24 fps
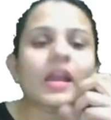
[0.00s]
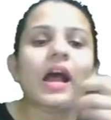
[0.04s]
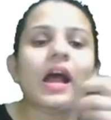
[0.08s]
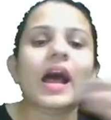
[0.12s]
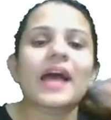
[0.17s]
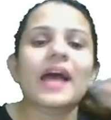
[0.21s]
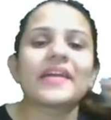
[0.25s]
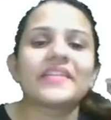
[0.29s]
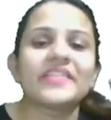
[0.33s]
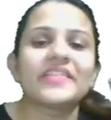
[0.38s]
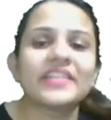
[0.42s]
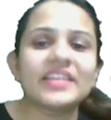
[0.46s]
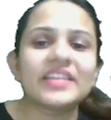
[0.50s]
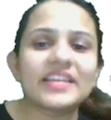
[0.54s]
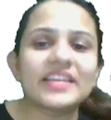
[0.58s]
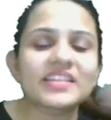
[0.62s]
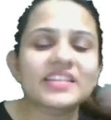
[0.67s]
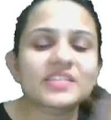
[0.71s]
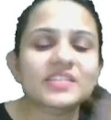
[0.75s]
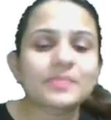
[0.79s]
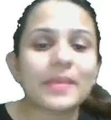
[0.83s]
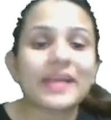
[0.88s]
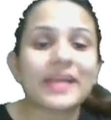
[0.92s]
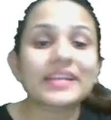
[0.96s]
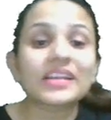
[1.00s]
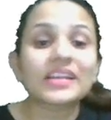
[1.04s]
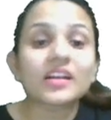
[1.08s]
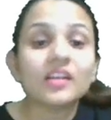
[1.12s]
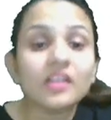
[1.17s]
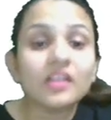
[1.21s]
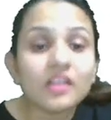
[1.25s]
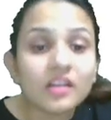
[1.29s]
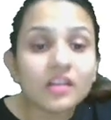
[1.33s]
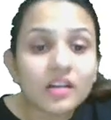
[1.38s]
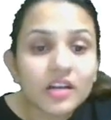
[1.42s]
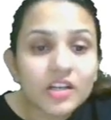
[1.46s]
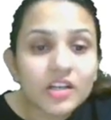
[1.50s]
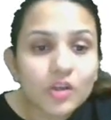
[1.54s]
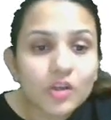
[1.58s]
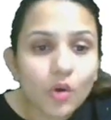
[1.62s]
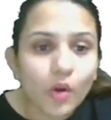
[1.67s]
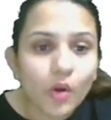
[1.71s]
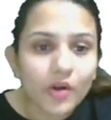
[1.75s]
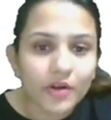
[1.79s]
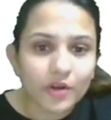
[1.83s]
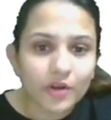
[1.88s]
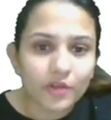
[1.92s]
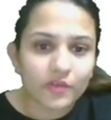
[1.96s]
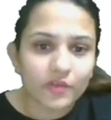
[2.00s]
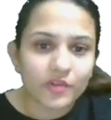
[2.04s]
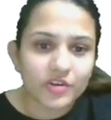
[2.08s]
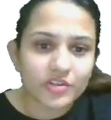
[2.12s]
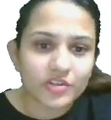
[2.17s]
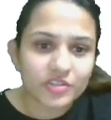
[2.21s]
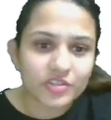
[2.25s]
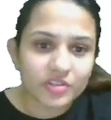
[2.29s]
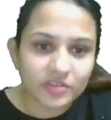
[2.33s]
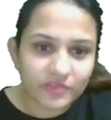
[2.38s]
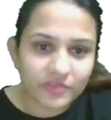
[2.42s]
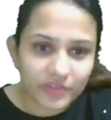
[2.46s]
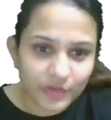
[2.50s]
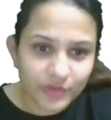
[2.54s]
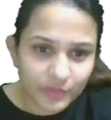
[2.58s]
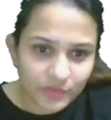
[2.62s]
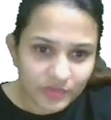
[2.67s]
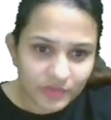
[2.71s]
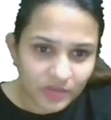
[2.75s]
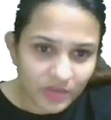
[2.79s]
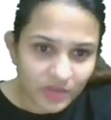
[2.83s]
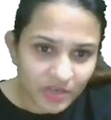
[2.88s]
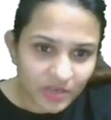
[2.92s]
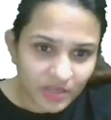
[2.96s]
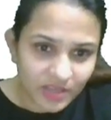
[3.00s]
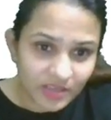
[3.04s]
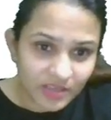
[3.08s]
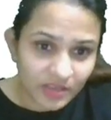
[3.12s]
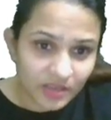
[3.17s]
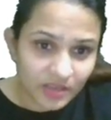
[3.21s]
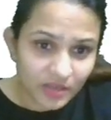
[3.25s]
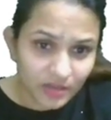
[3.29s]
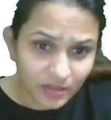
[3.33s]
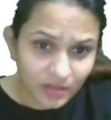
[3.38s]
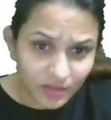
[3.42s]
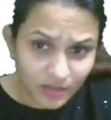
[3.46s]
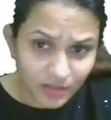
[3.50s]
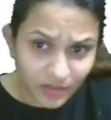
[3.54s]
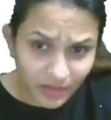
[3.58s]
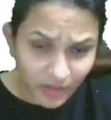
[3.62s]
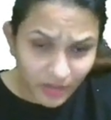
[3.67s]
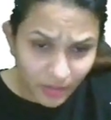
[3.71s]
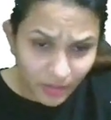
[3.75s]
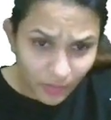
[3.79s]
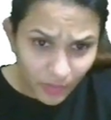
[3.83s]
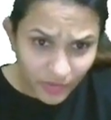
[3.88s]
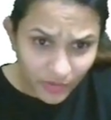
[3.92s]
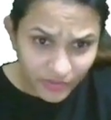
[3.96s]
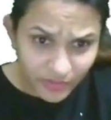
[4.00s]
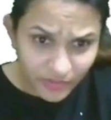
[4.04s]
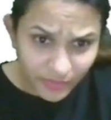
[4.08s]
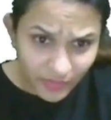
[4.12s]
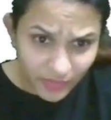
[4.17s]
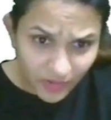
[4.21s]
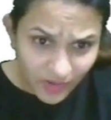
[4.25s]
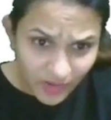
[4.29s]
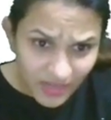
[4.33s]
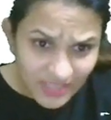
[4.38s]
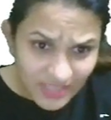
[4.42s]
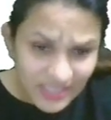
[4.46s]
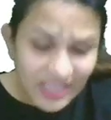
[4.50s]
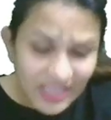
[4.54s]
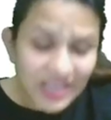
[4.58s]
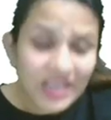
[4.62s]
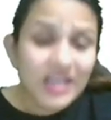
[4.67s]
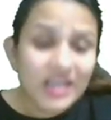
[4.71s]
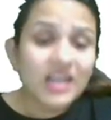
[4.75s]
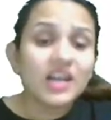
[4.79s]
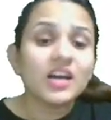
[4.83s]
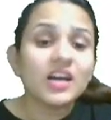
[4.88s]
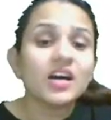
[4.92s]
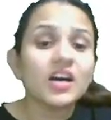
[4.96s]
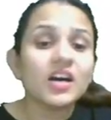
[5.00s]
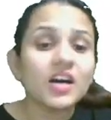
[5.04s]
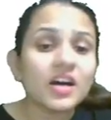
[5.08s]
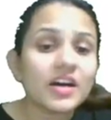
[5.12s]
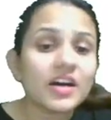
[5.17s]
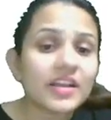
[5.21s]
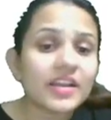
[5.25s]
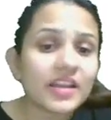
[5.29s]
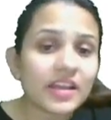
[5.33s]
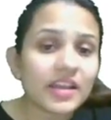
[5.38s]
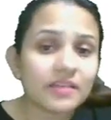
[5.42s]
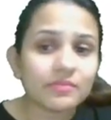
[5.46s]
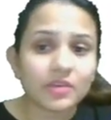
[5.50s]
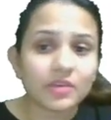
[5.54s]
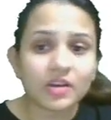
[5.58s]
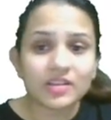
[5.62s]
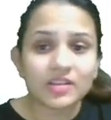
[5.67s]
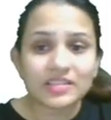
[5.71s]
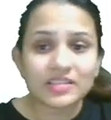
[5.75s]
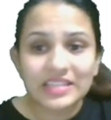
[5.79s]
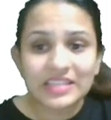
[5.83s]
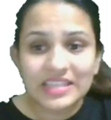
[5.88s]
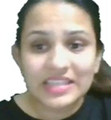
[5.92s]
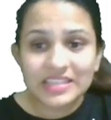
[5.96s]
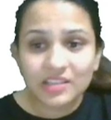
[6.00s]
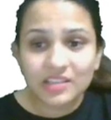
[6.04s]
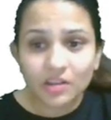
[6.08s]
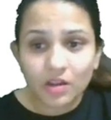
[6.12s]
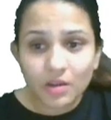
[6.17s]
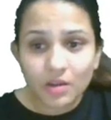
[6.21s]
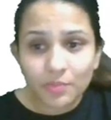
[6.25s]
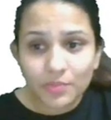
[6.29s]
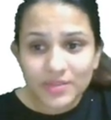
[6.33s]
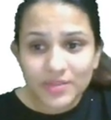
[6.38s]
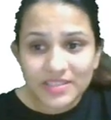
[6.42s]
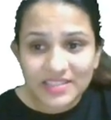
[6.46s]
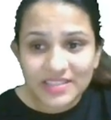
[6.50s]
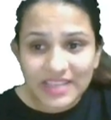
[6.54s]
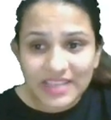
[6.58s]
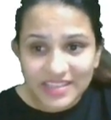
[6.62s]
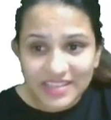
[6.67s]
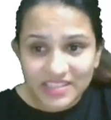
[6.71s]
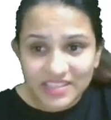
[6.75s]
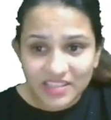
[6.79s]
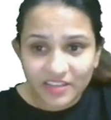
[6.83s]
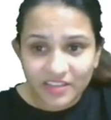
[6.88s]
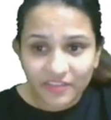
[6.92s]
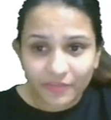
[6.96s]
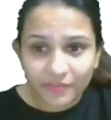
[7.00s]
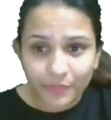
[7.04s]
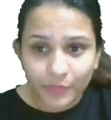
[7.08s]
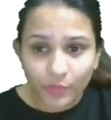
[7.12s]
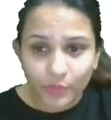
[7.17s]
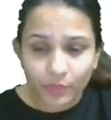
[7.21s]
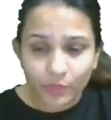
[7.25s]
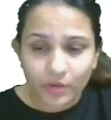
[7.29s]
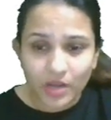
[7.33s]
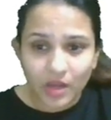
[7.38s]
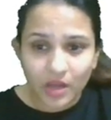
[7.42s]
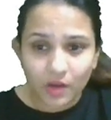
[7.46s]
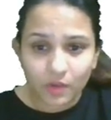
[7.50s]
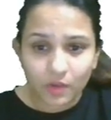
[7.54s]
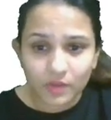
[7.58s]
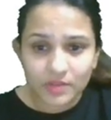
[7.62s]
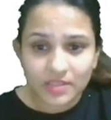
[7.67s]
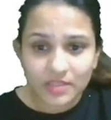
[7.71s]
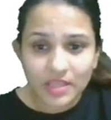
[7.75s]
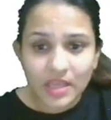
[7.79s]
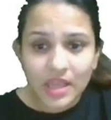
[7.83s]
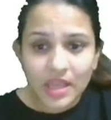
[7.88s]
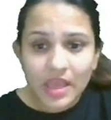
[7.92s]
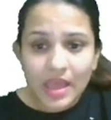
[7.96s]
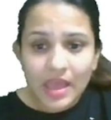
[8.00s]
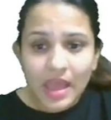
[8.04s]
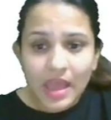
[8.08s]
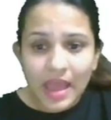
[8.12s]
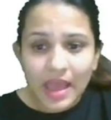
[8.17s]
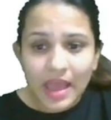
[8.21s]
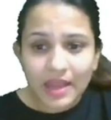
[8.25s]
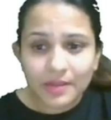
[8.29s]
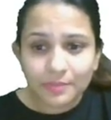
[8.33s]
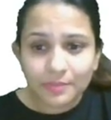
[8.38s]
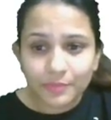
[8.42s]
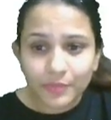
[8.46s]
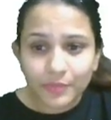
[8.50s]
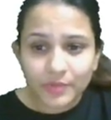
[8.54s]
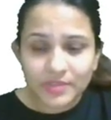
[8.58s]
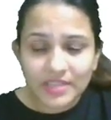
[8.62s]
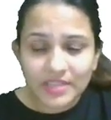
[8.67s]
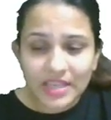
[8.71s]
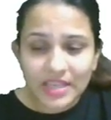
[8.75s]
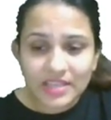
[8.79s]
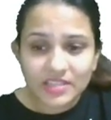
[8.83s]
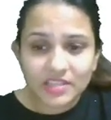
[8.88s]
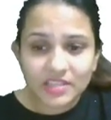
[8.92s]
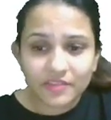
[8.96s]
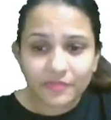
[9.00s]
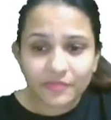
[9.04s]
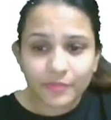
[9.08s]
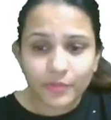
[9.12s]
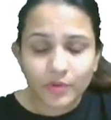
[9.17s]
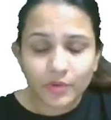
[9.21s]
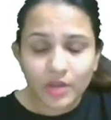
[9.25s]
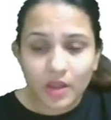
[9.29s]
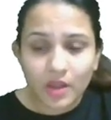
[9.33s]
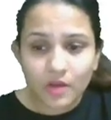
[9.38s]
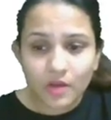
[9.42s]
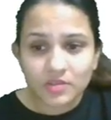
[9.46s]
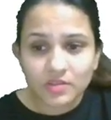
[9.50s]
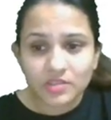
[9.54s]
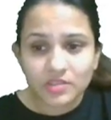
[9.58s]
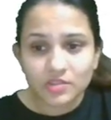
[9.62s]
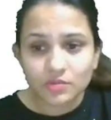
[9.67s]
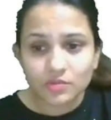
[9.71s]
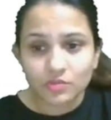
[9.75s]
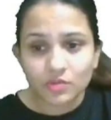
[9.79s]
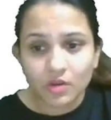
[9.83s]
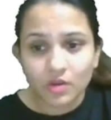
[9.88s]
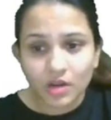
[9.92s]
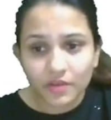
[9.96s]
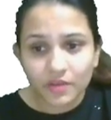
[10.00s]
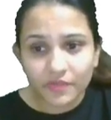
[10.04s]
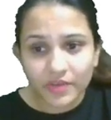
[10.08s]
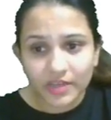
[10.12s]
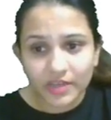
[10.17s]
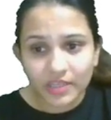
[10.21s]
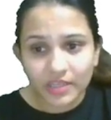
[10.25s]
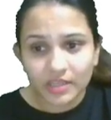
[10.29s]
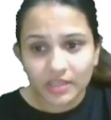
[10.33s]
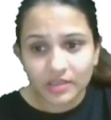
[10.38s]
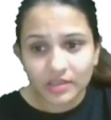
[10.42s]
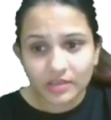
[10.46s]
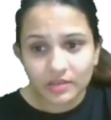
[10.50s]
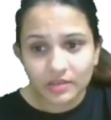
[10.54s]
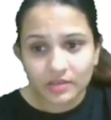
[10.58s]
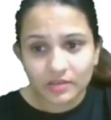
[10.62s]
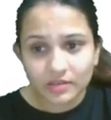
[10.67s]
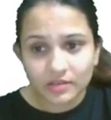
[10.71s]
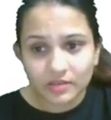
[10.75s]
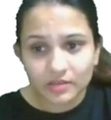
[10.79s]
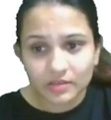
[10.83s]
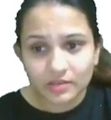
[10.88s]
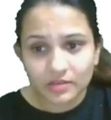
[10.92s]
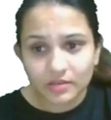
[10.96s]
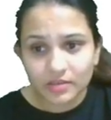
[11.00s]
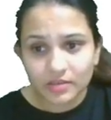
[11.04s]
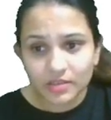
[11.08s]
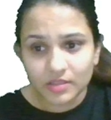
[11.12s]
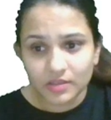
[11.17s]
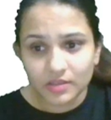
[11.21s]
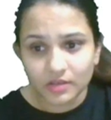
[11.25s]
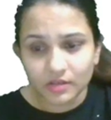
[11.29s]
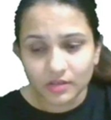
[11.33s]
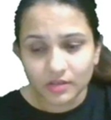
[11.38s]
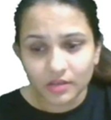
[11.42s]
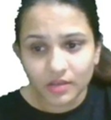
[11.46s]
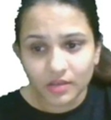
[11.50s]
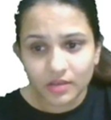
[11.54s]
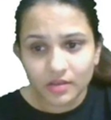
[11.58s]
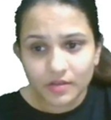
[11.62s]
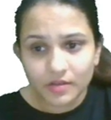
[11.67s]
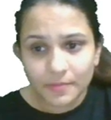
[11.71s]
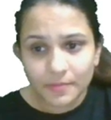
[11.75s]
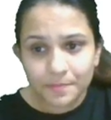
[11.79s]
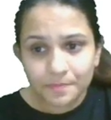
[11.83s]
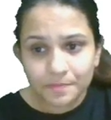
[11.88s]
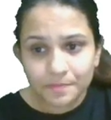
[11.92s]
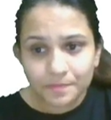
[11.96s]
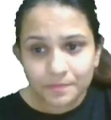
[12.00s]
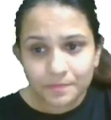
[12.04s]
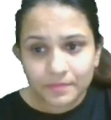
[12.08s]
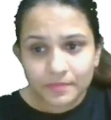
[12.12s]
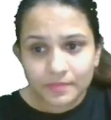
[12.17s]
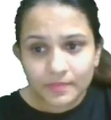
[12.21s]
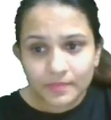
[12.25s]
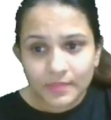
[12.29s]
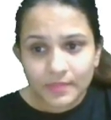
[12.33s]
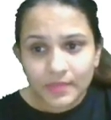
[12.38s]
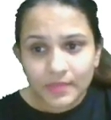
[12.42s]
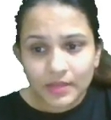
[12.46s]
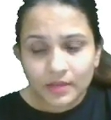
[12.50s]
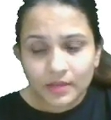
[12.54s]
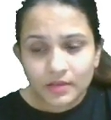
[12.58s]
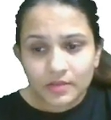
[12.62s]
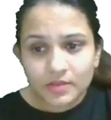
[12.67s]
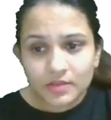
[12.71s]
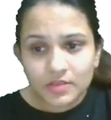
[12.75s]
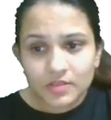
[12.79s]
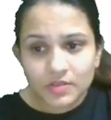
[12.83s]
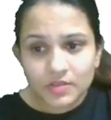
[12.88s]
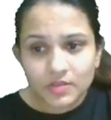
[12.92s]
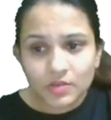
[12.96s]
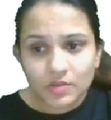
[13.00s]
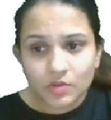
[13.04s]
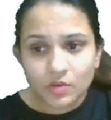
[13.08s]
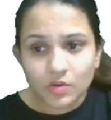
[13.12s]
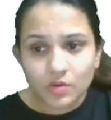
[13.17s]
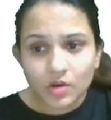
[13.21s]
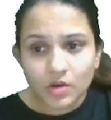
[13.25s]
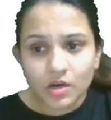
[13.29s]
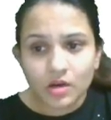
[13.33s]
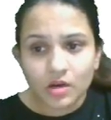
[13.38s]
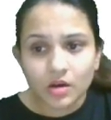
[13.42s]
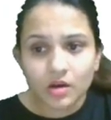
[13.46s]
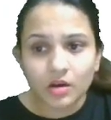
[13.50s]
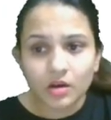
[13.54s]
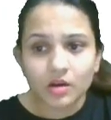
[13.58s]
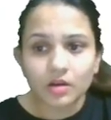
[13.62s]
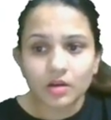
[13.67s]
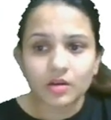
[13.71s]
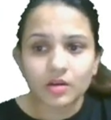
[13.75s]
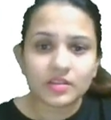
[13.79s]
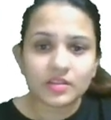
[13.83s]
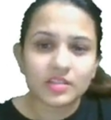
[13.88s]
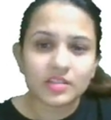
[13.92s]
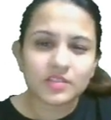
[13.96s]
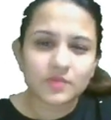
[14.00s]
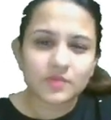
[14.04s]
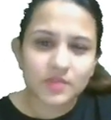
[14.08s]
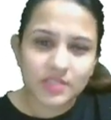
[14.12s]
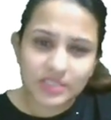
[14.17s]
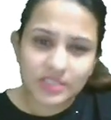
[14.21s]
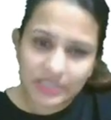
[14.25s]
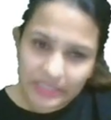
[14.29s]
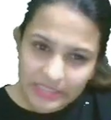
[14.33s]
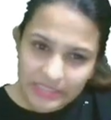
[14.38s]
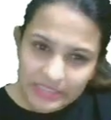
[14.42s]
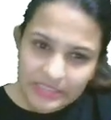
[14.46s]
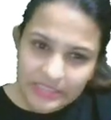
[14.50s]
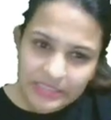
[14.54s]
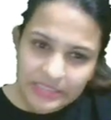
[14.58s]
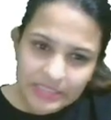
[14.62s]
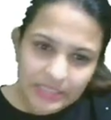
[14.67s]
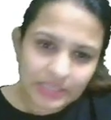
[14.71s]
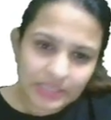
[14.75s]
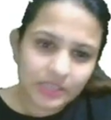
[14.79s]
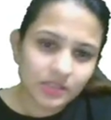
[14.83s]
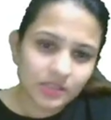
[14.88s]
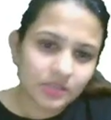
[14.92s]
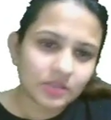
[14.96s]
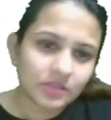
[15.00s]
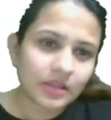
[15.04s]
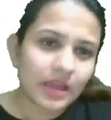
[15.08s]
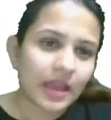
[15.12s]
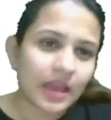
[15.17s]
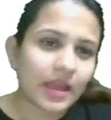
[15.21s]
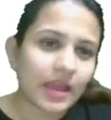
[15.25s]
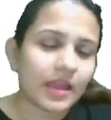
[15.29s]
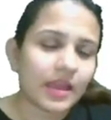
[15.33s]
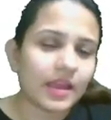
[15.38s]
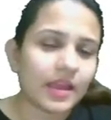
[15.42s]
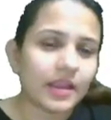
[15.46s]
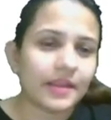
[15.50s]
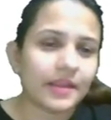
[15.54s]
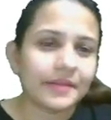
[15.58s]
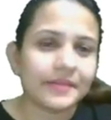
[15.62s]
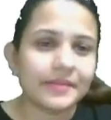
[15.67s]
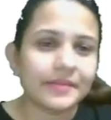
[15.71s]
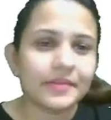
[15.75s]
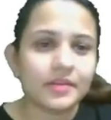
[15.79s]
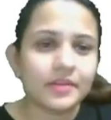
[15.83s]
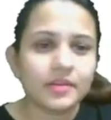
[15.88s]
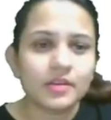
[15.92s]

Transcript: I really respect her controversial views on abortion, because these are all possessive pronouns, and possessive pronouns do not fit in your. So her, this was easy and